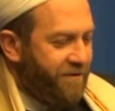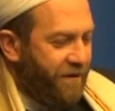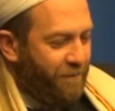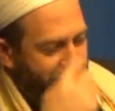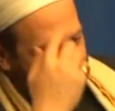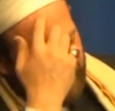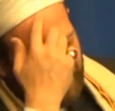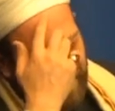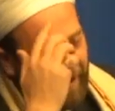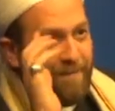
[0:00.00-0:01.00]
Do you put
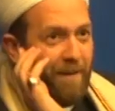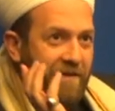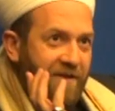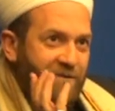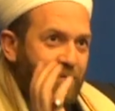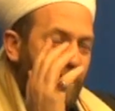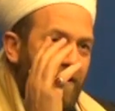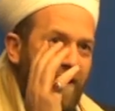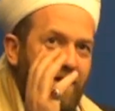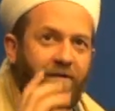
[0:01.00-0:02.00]
your imam this way
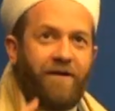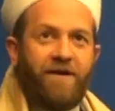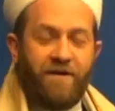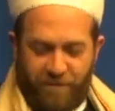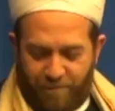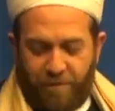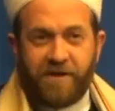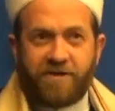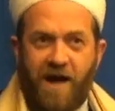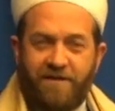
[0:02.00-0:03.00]
or that way? Do you
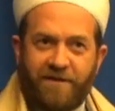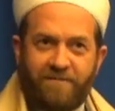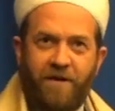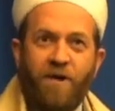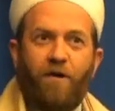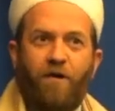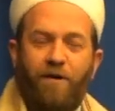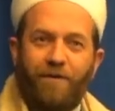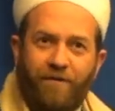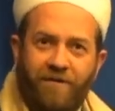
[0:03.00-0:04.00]
put the shawl this way?
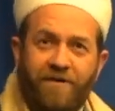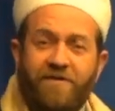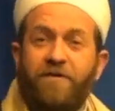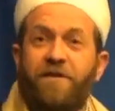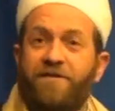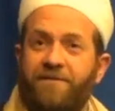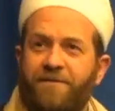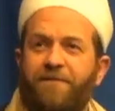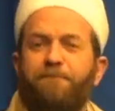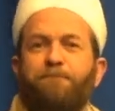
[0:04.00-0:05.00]
Oh, you're this and
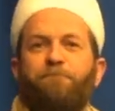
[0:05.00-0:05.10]
this.